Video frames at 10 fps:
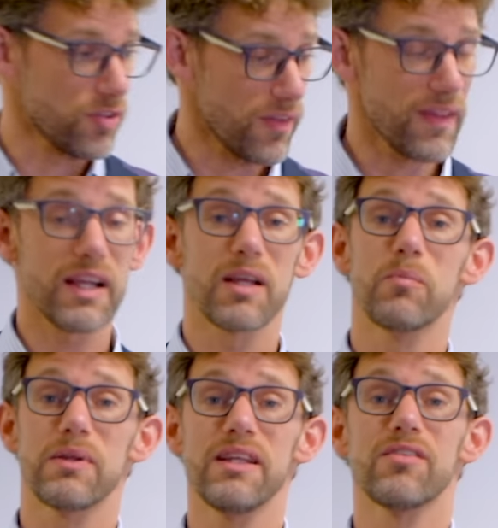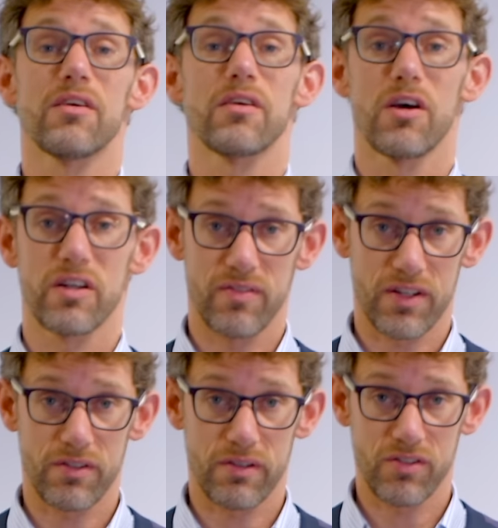So that completes our
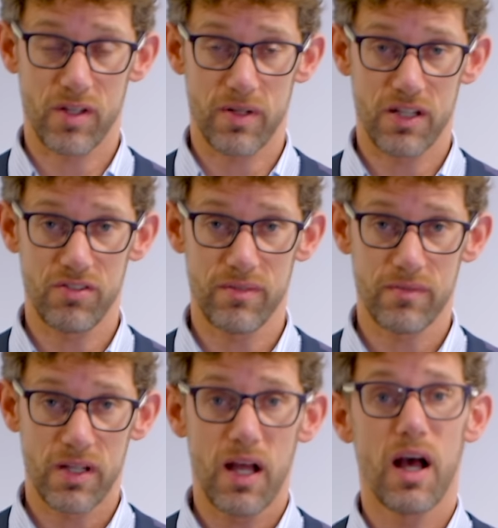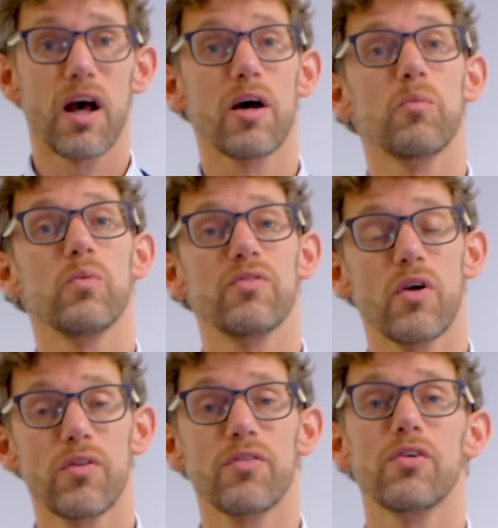cardiovascular examination. Um, we've
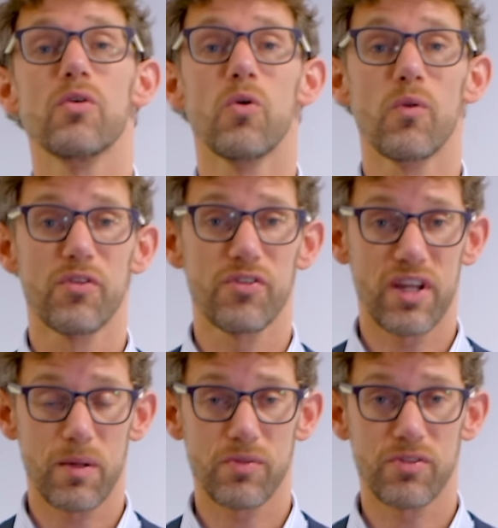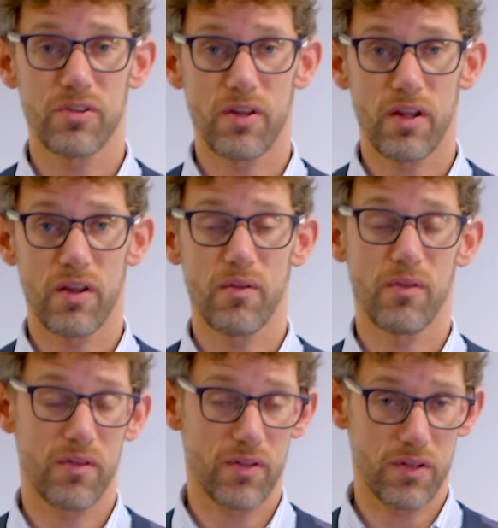gone through all the steps uh,
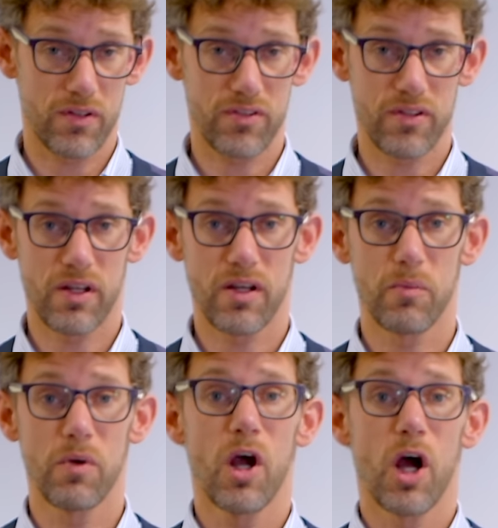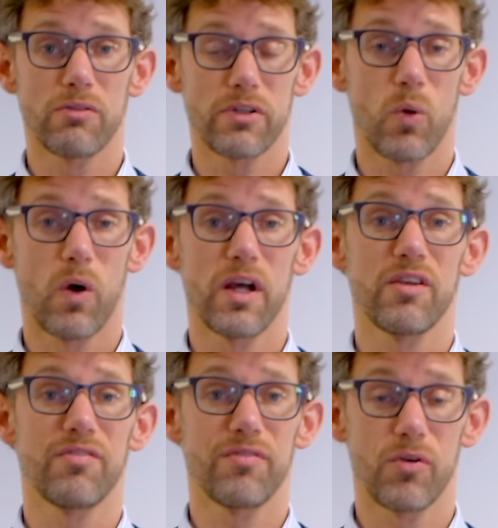that um, are
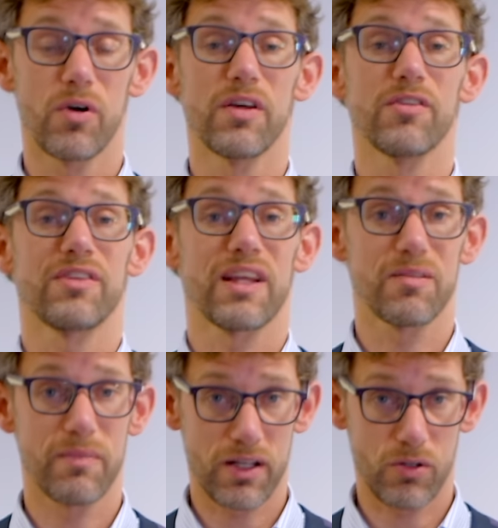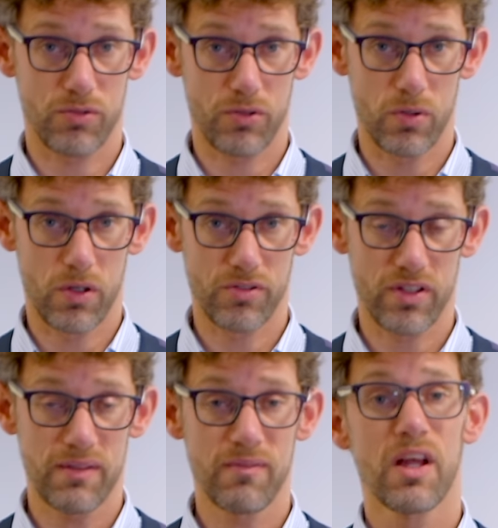required for a standard medical school OSCE.